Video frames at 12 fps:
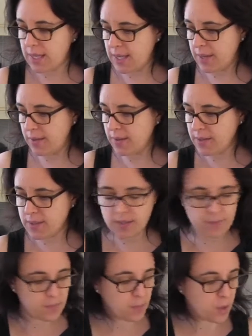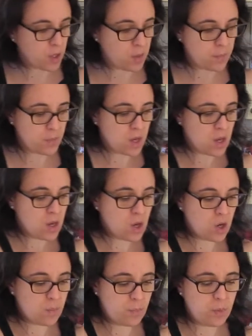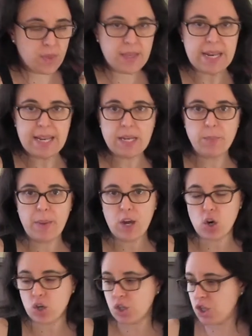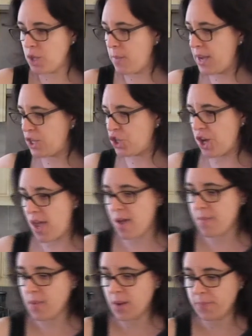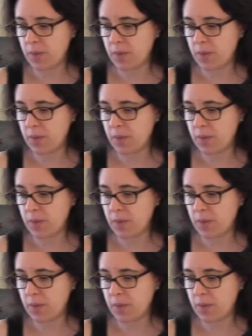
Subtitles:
is I'm going to Put the lid back onto my jam.